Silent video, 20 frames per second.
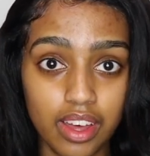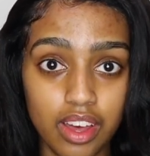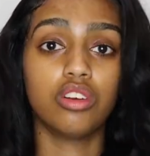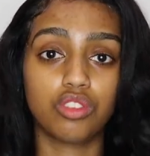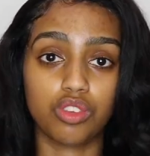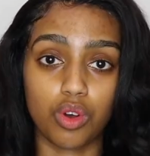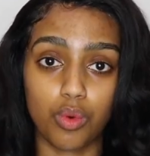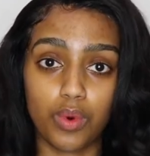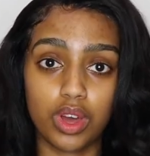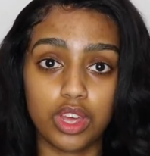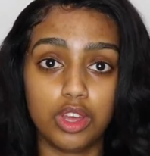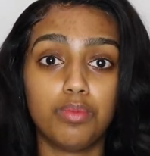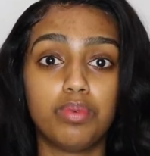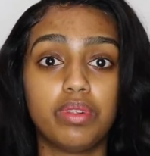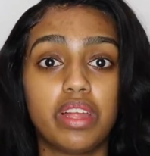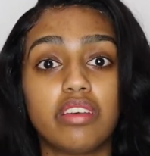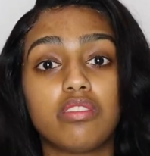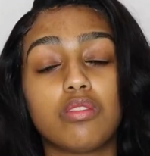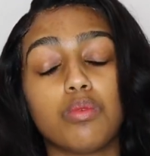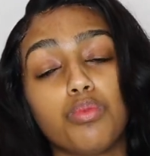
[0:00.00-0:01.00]
So when you
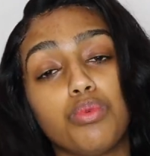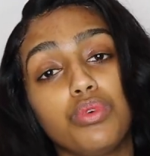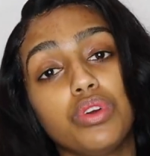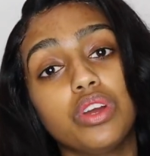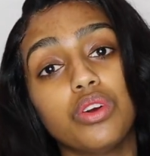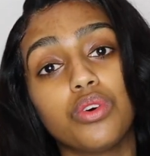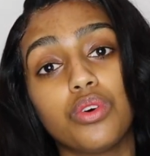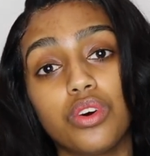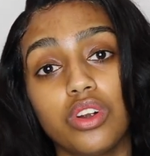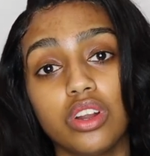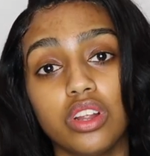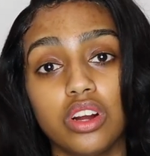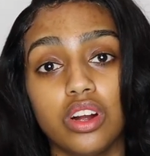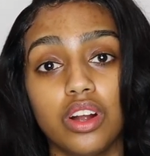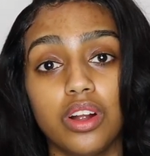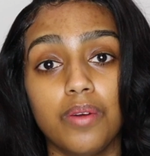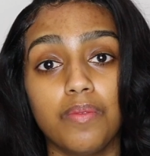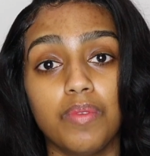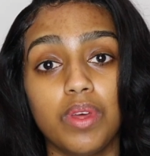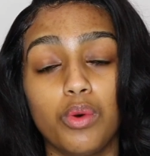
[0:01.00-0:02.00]
place a
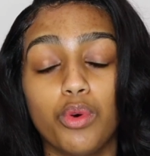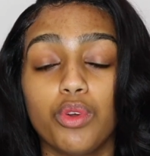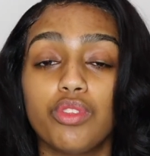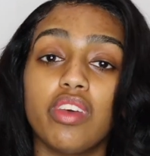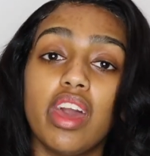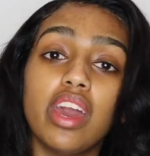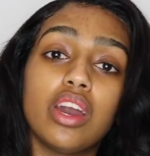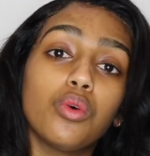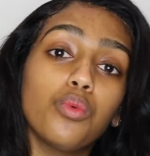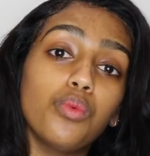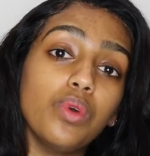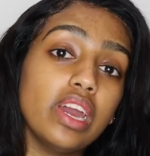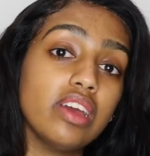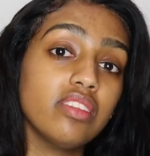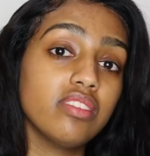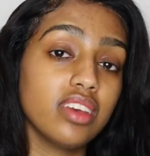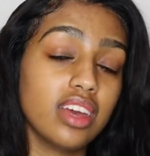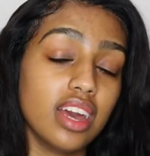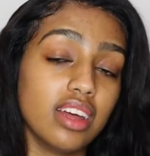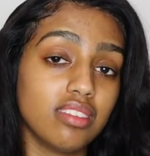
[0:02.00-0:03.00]
pre-order, it will take a week
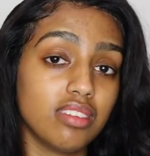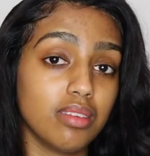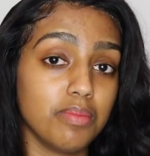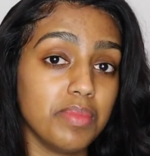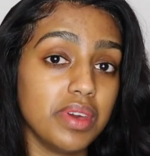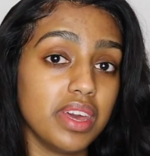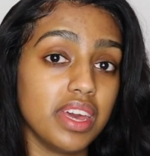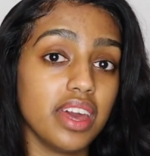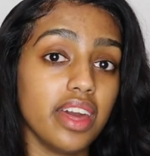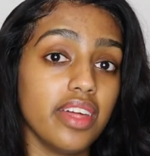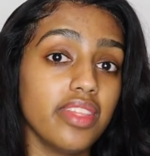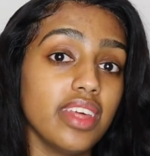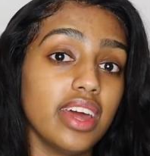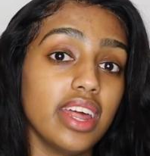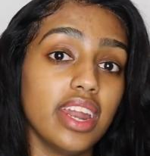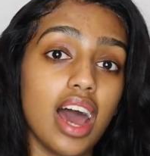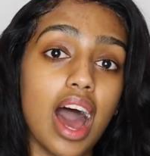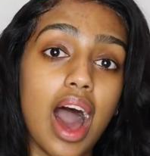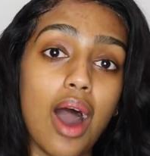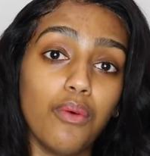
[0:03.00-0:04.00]
to get to me and
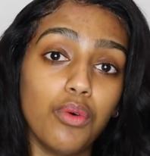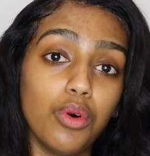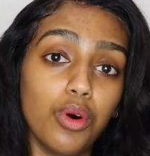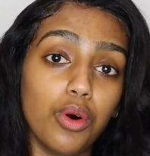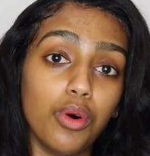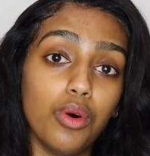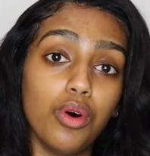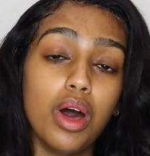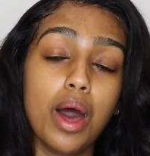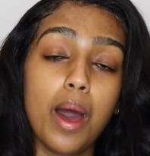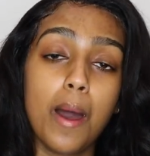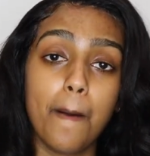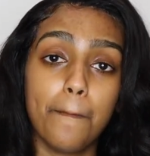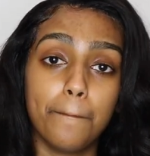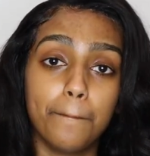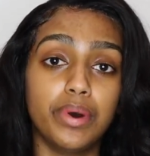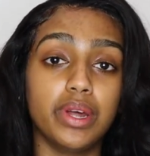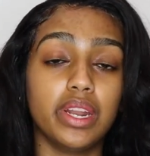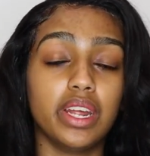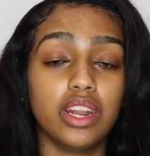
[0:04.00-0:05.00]
then I will
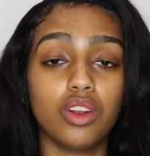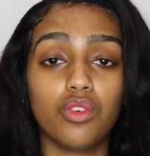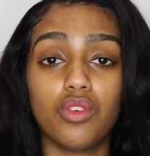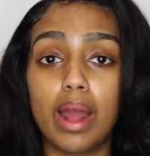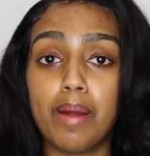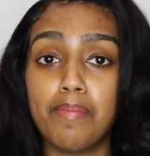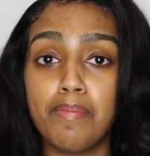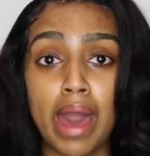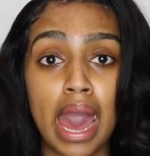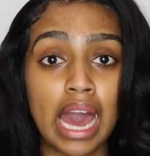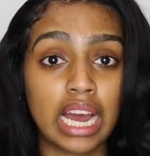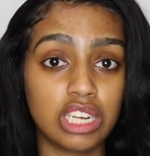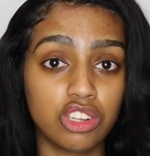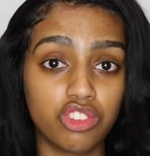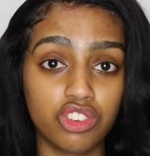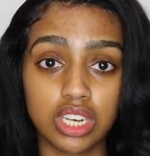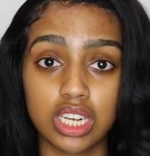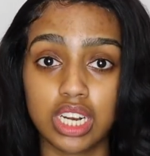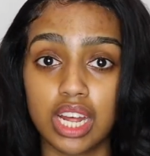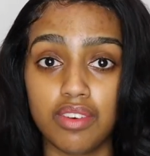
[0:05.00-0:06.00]
put it in the right
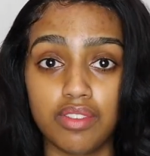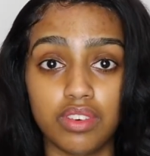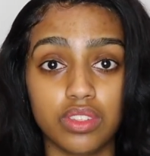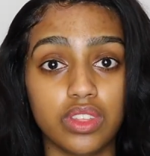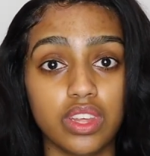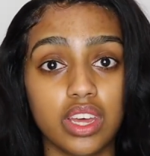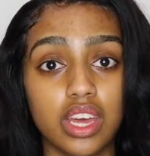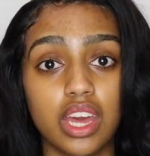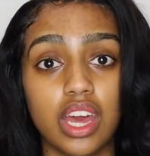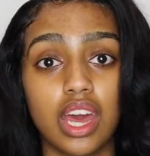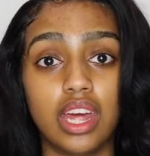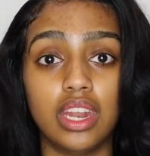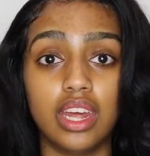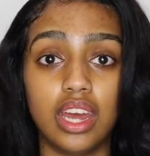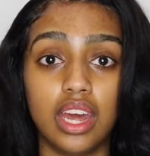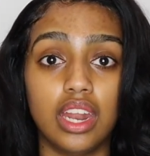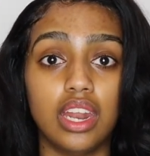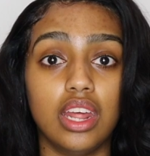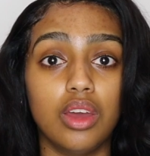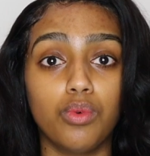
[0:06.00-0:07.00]
packaging and everything, and
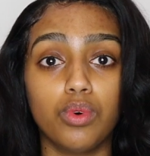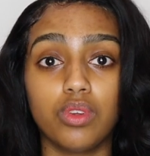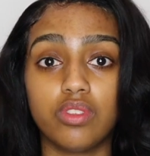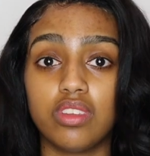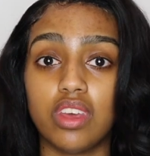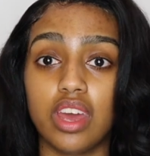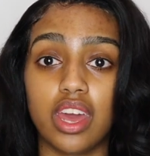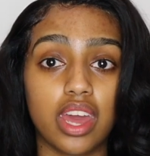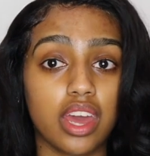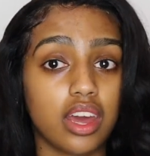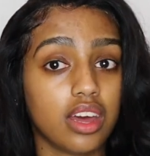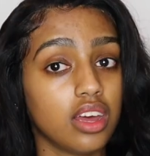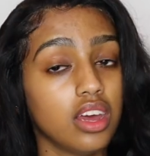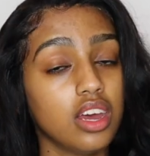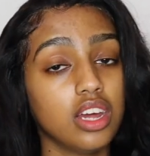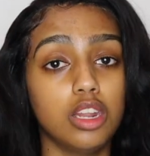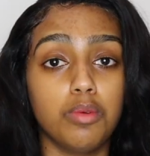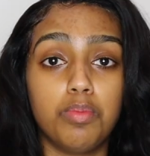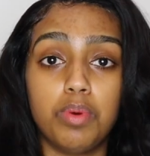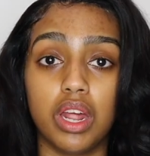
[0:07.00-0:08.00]
then it will
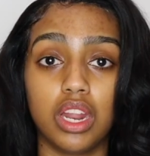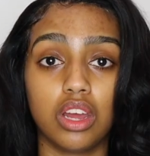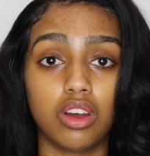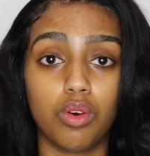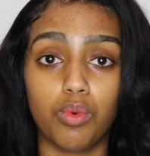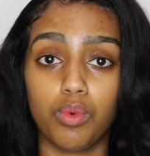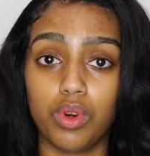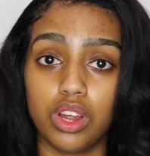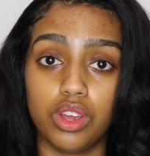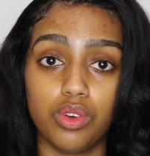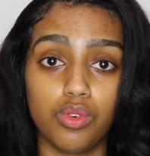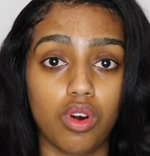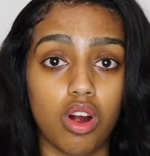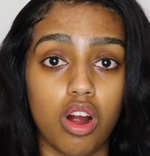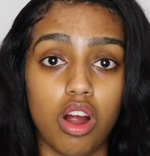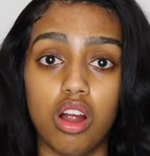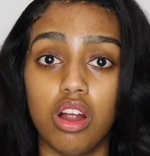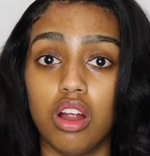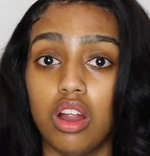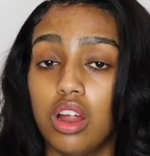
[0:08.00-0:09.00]
take, depending on where you
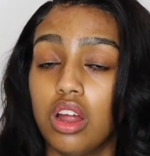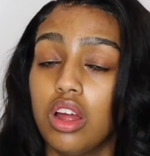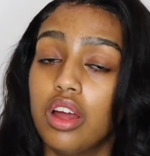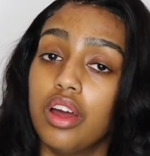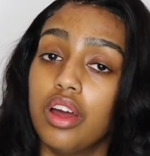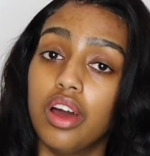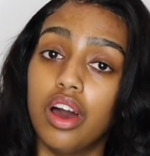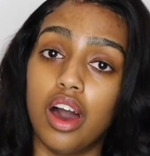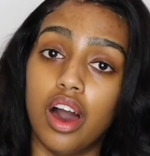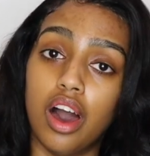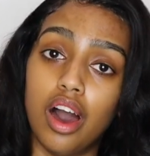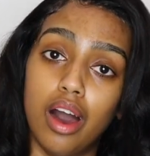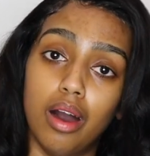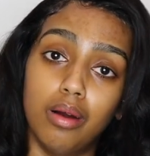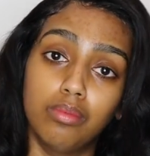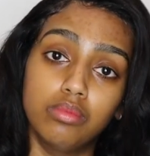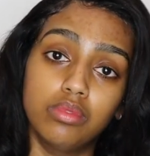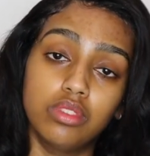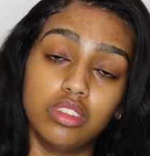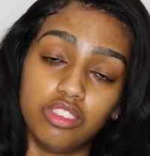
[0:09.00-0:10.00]
are,
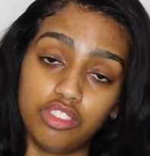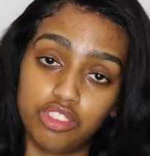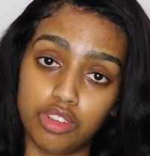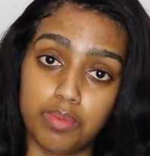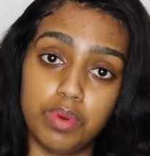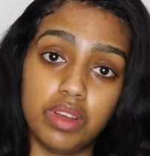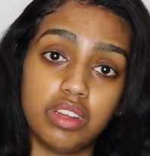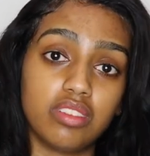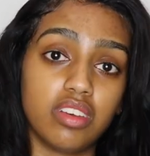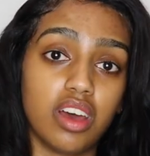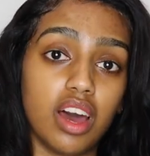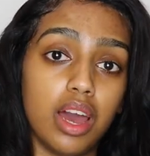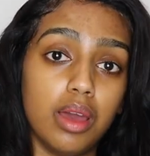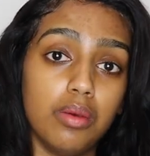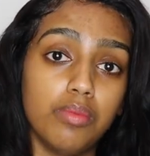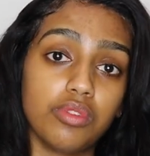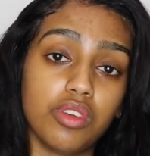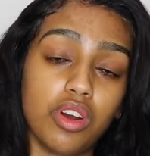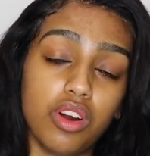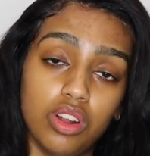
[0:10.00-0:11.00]
the shipping
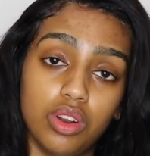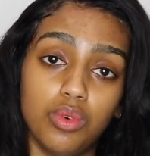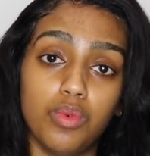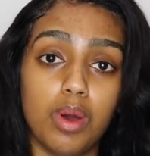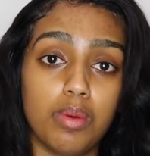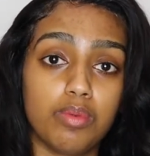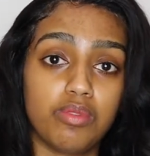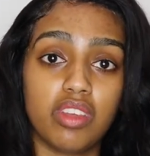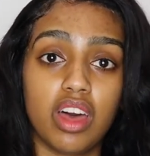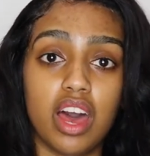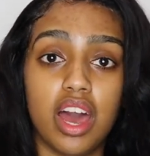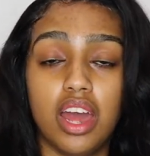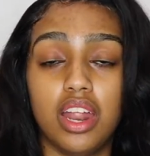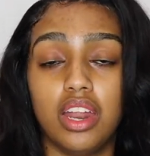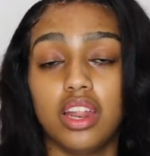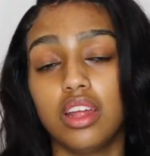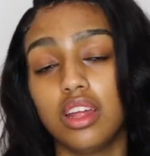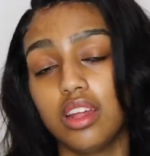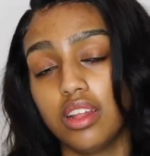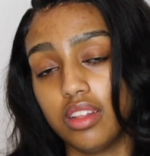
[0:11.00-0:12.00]
times are on the
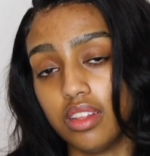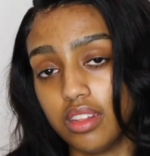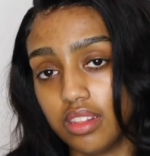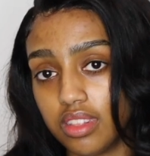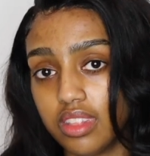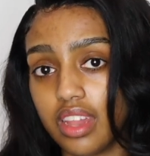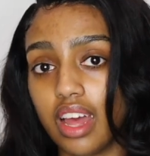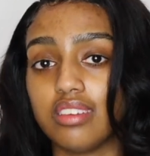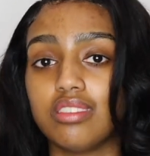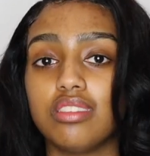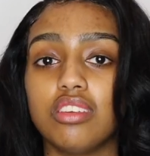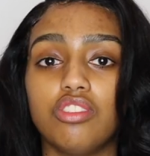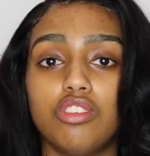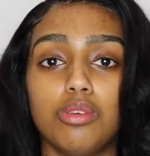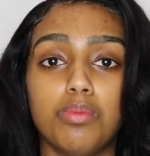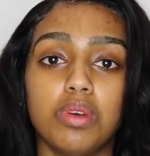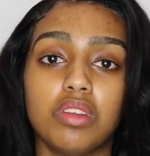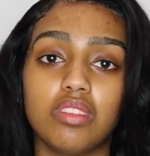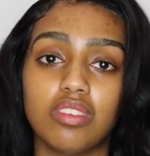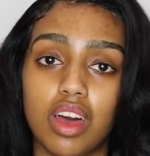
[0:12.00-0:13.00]
website, that's the
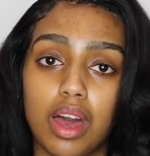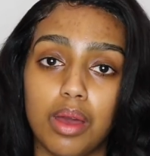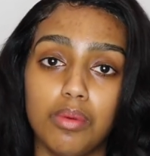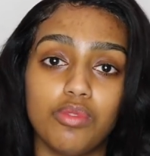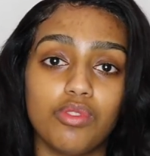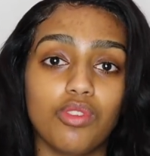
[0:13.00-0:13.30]
shipping time.